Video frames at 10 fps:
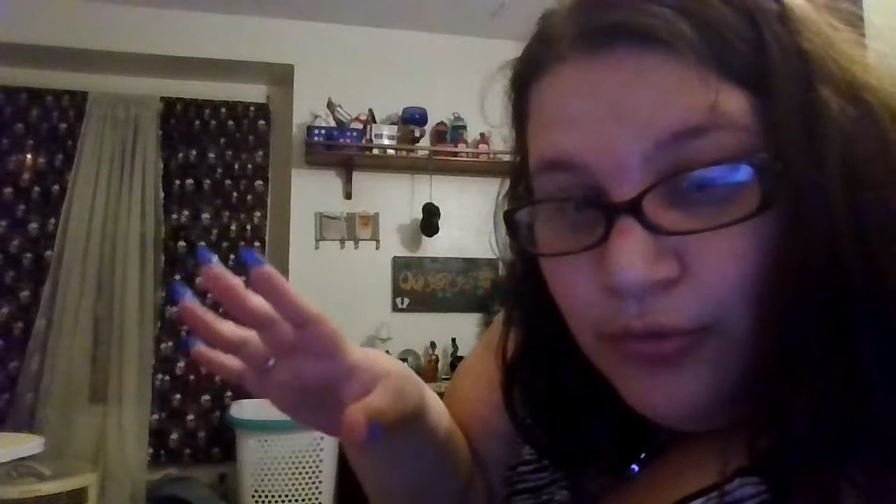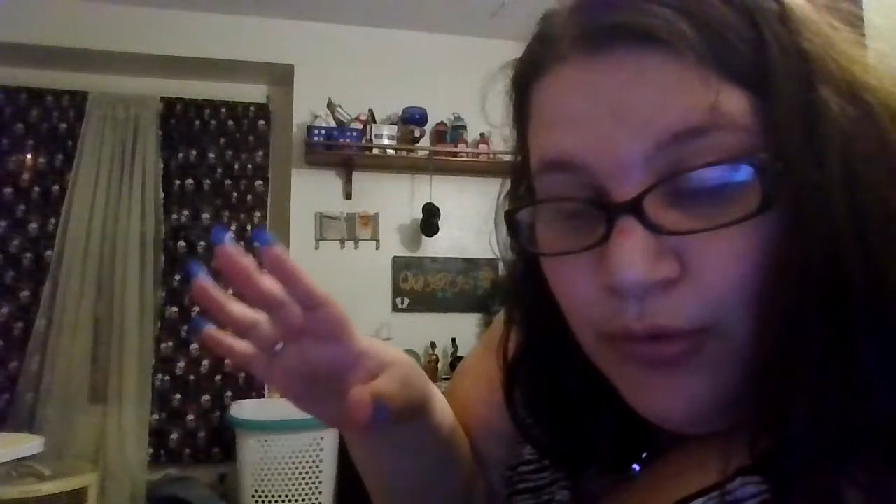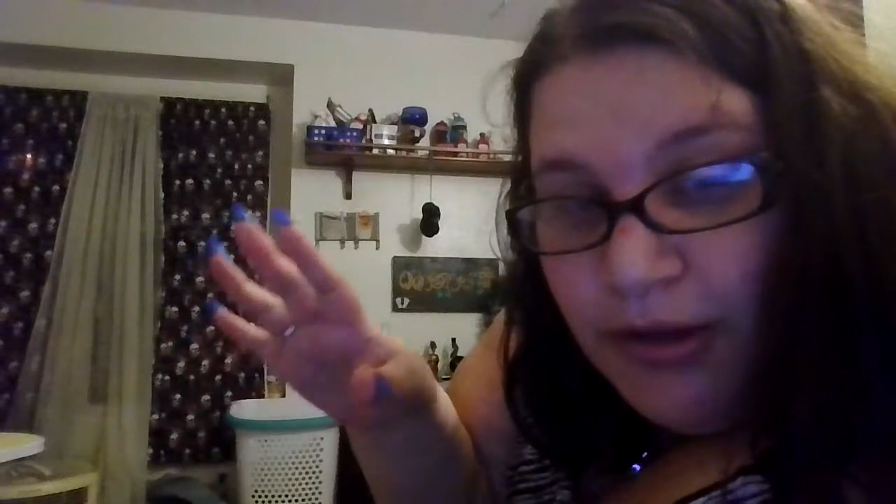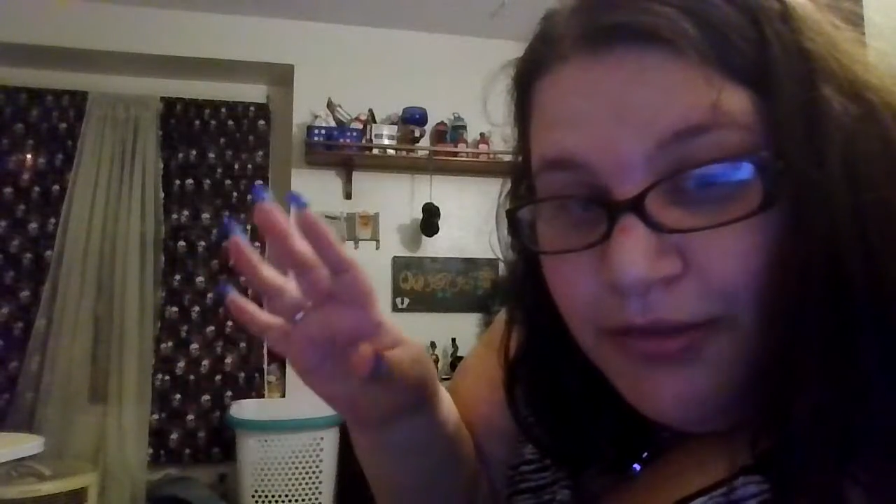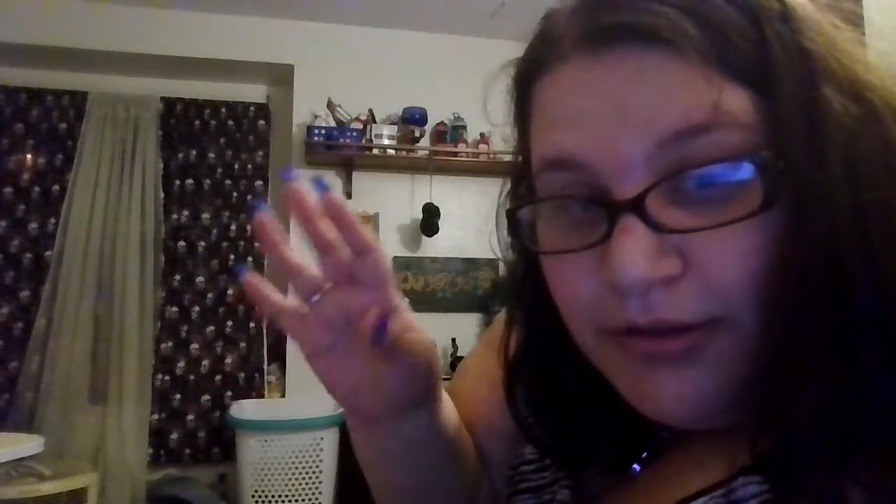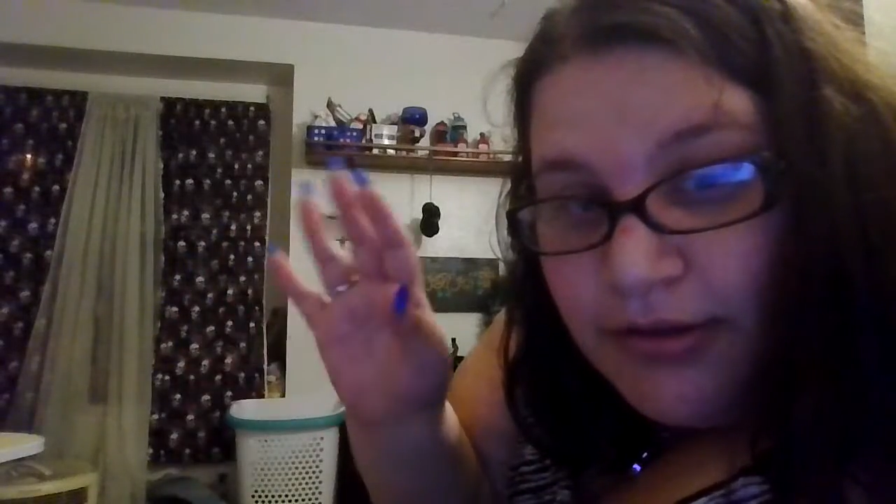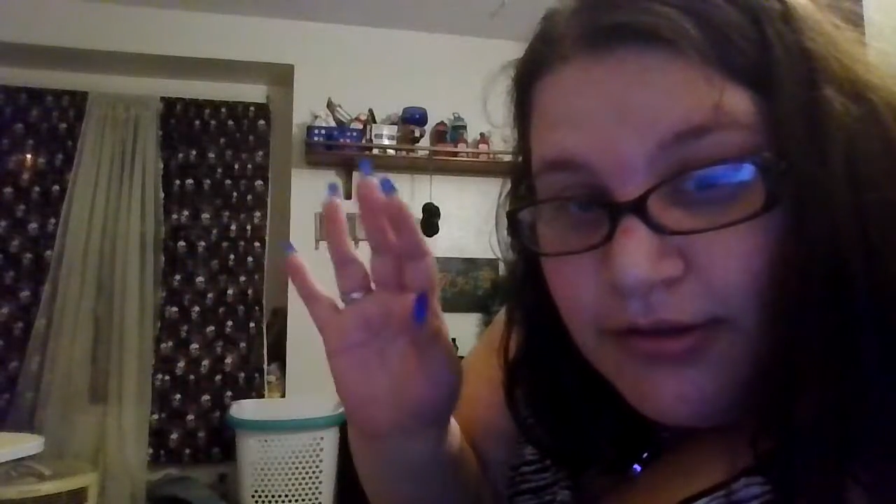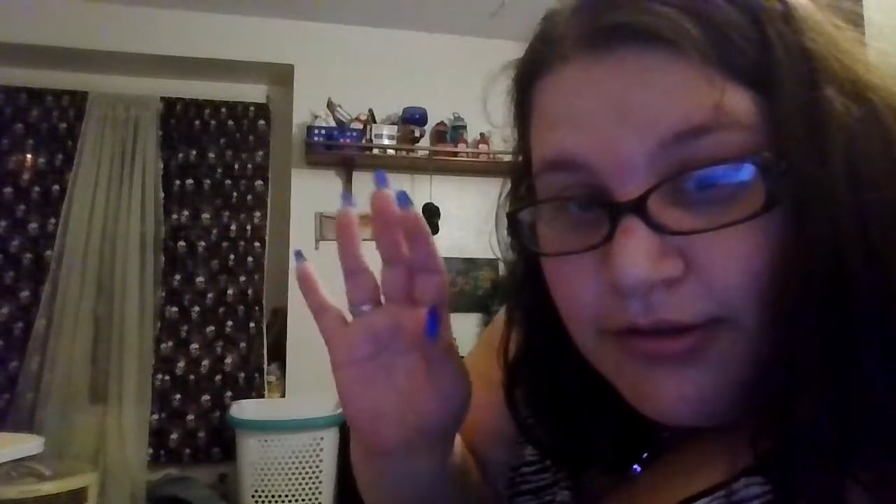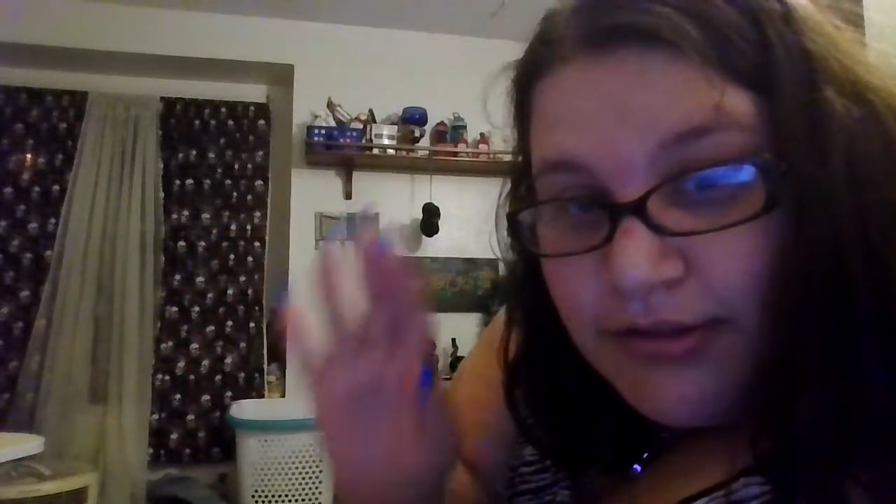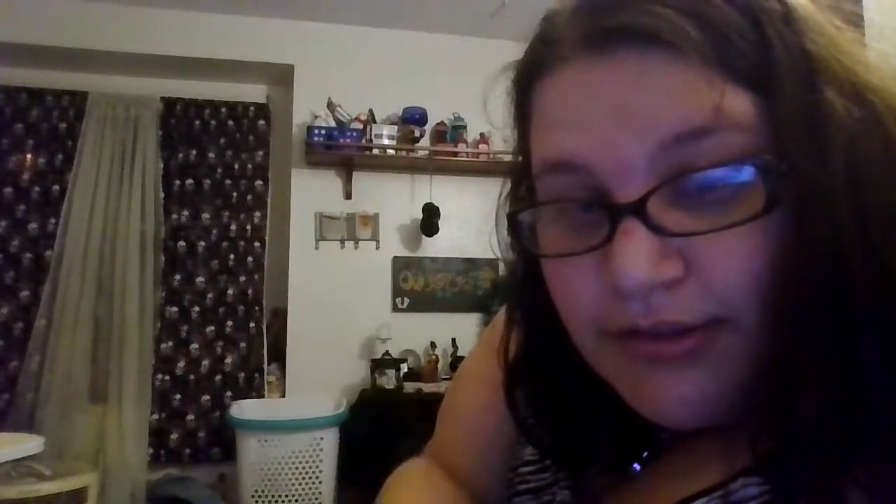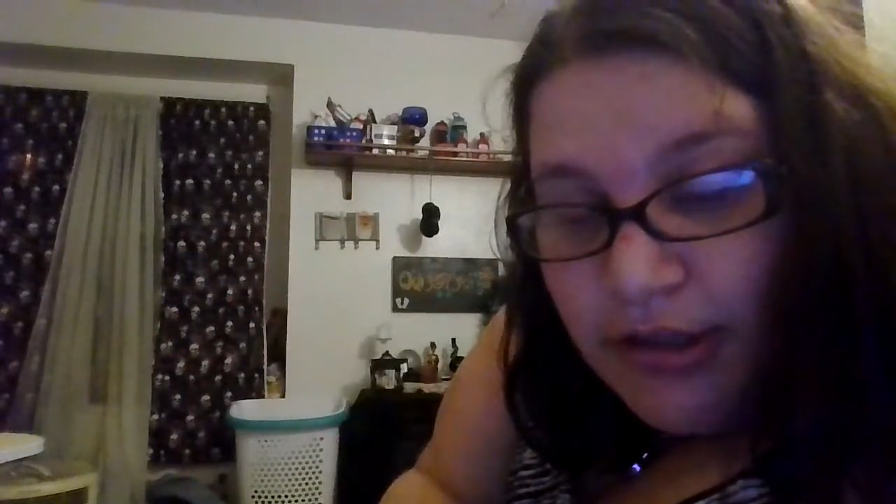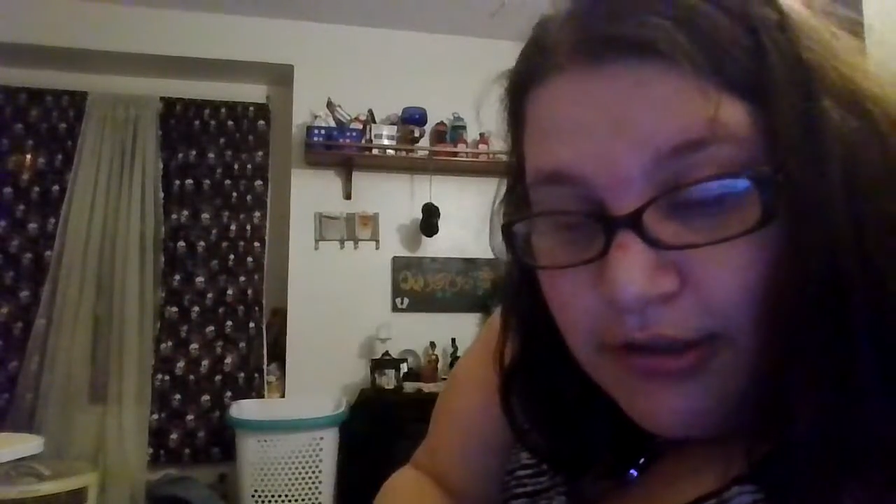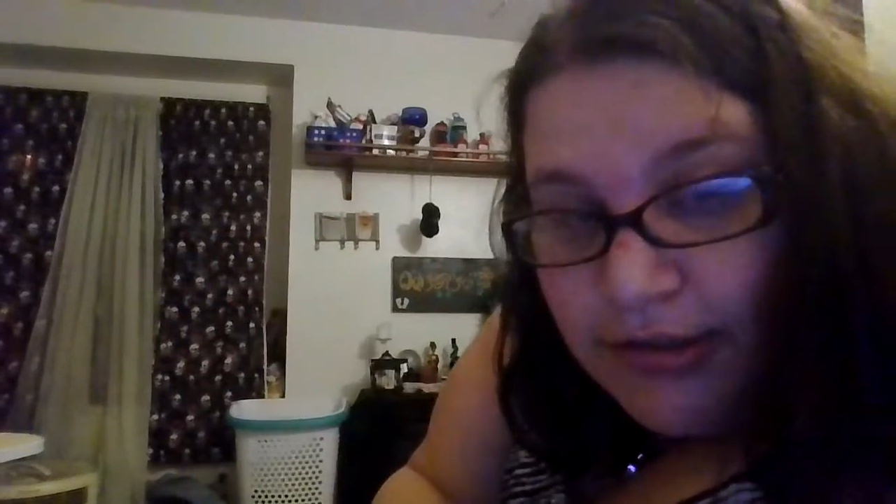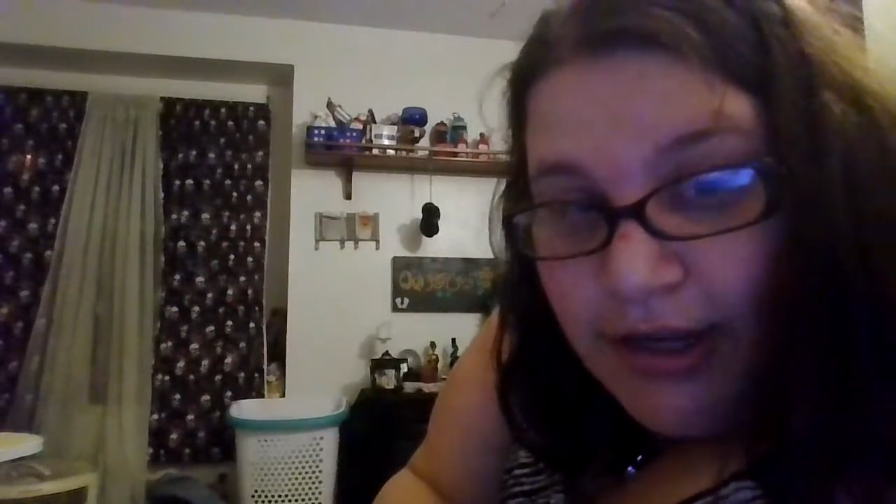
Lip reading: with the salt,